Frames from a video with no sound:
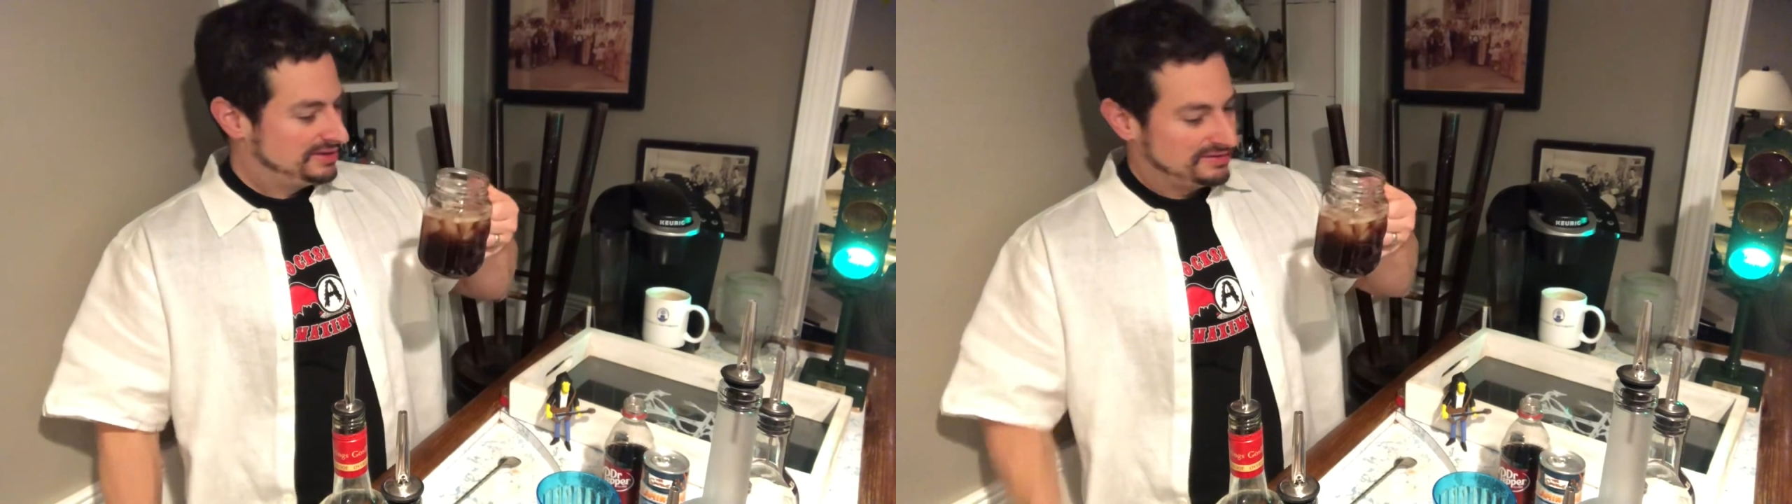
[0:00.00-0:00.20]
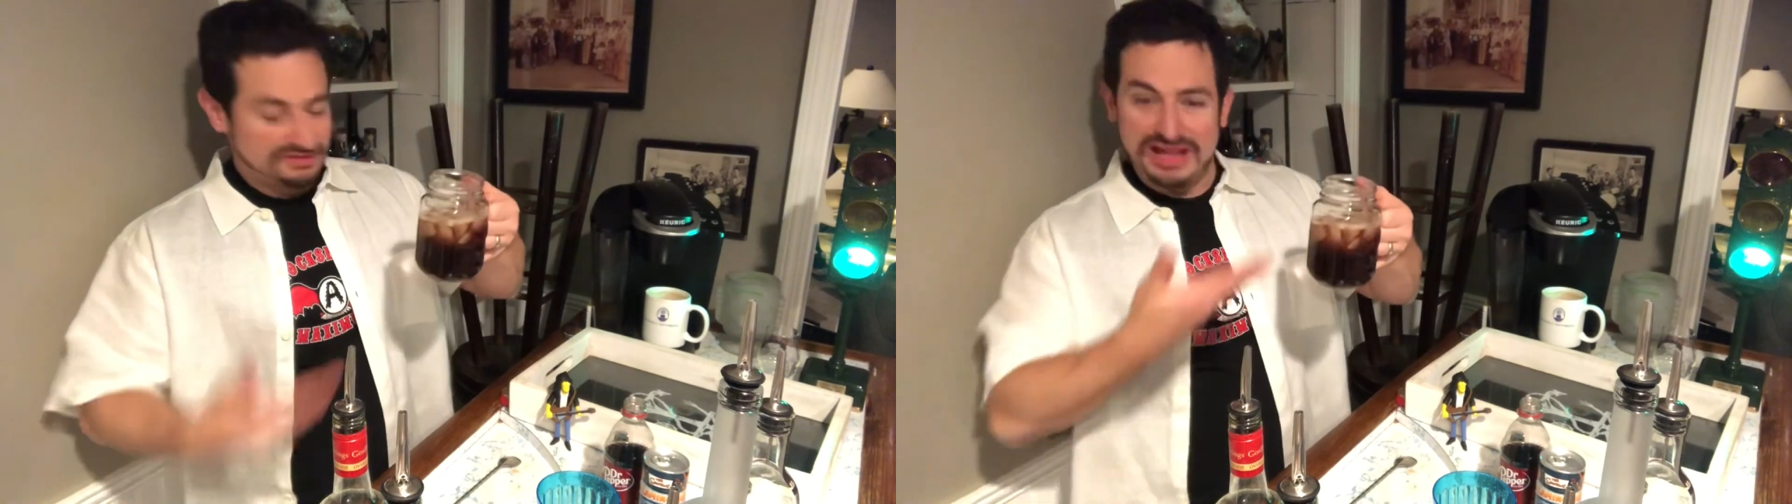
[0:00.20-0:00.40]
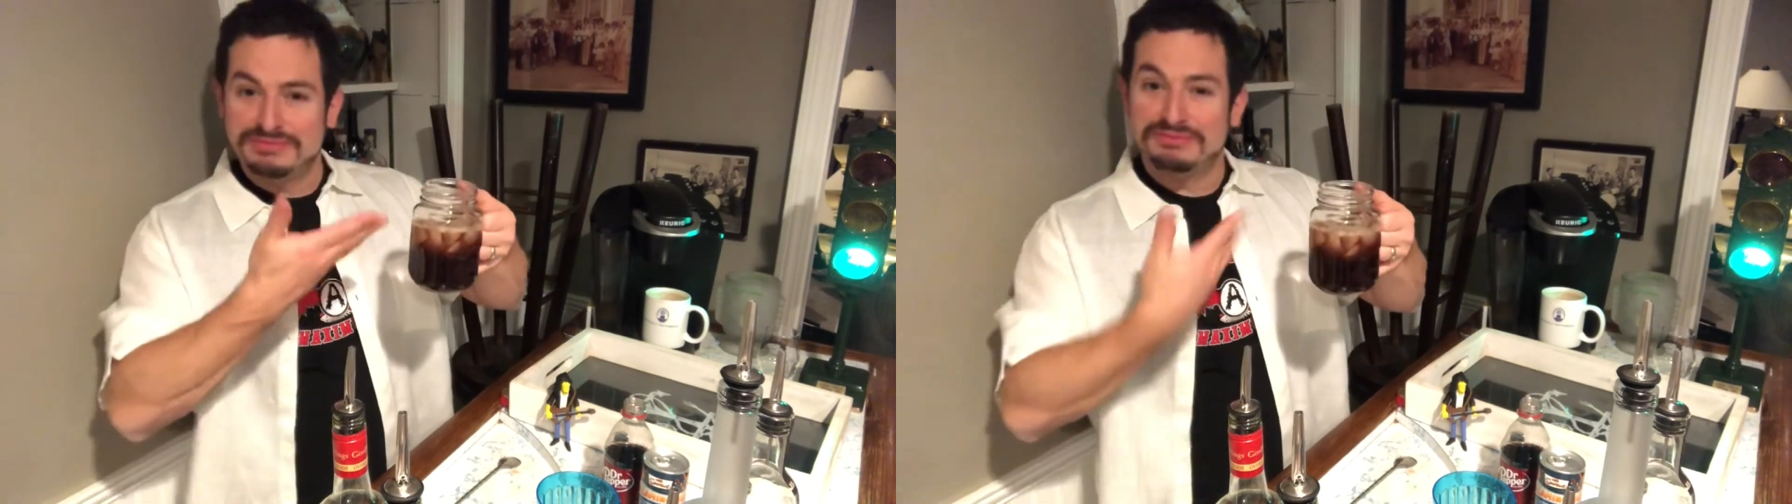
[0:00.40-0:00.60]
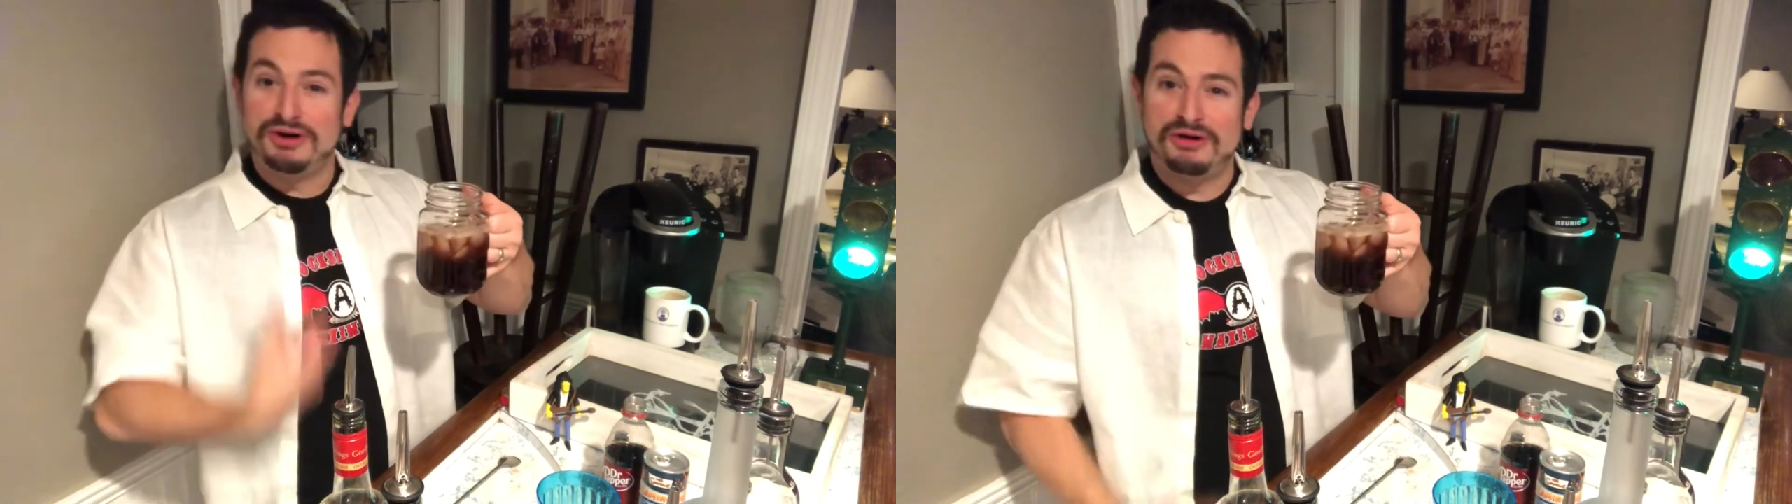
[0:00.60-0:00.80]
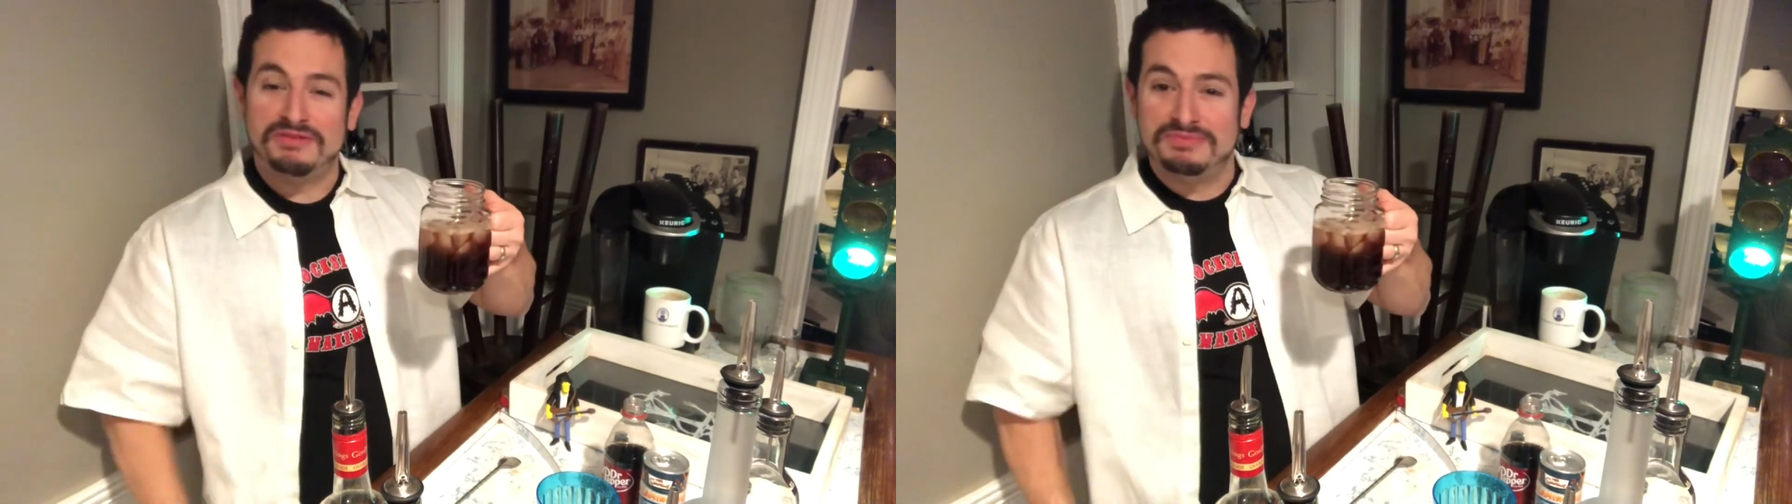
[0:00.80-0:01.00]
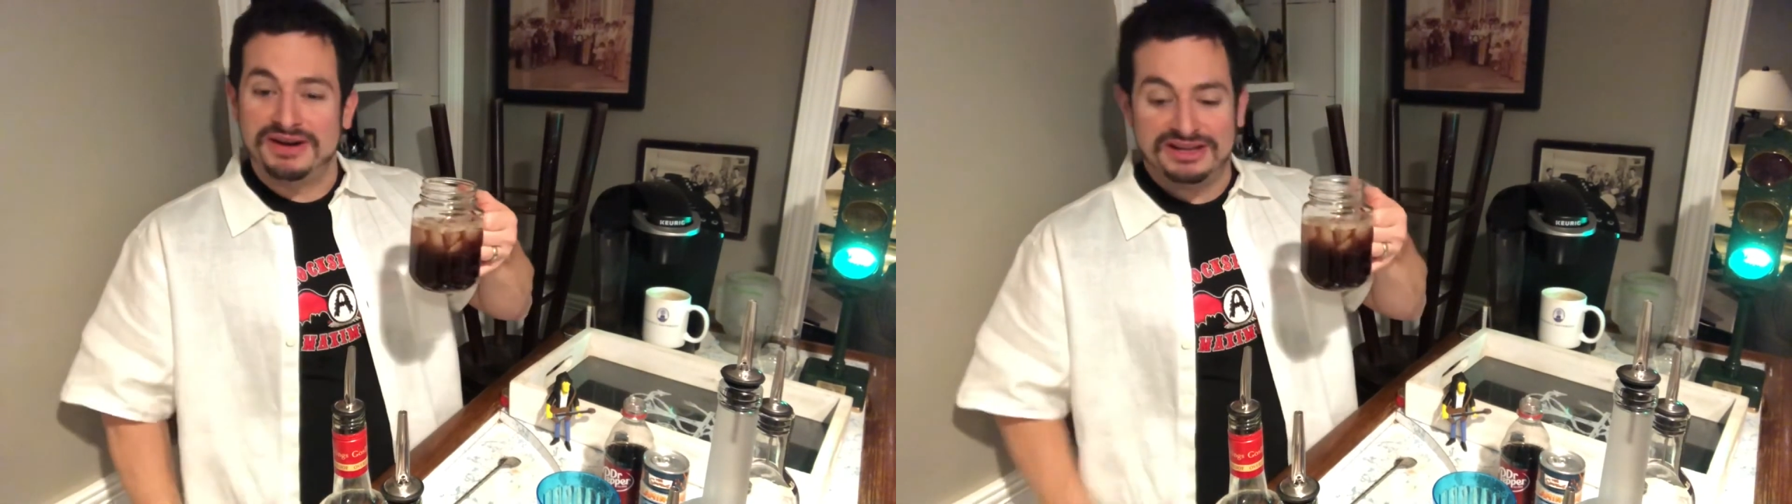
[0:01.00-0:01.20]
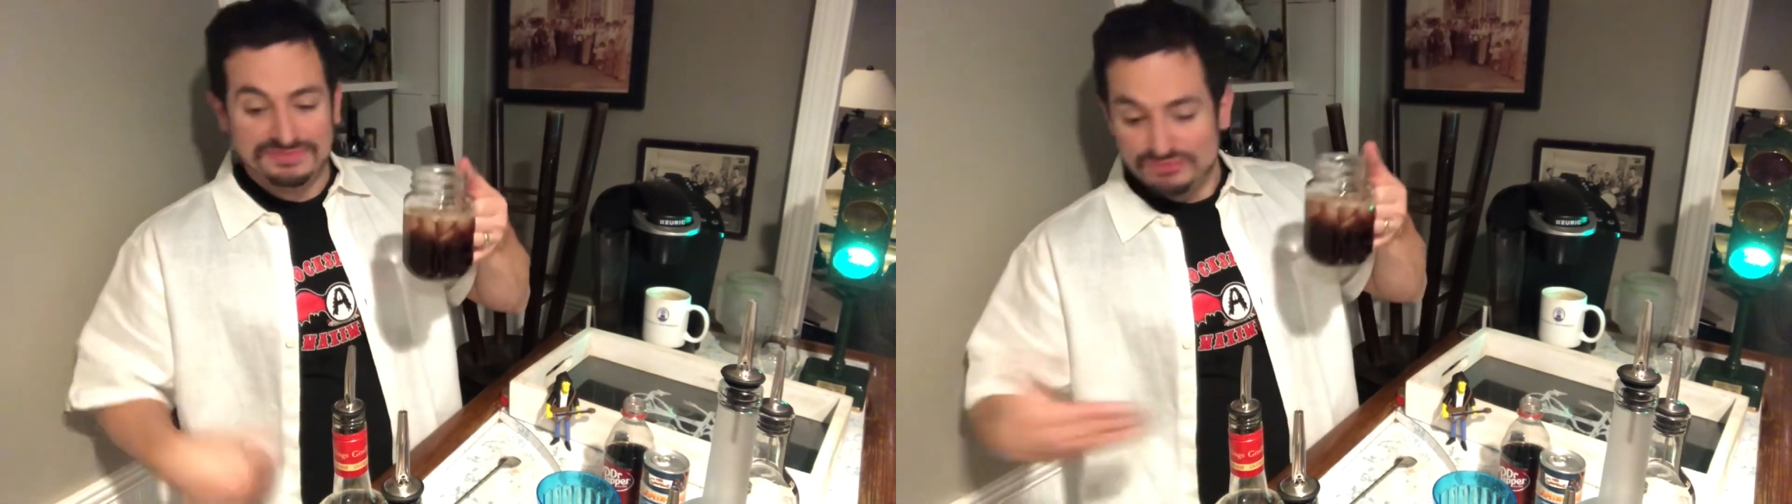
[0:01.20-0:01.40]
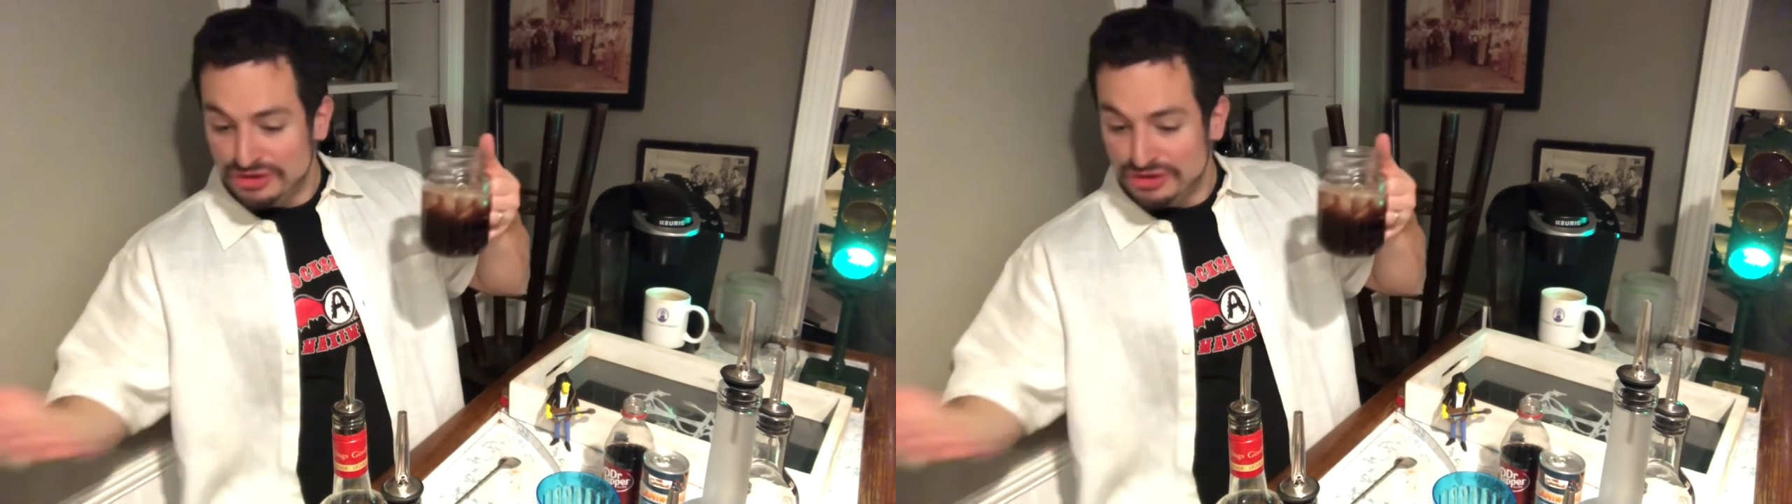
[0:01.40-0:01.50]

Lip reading: Flaming Mo, everybody.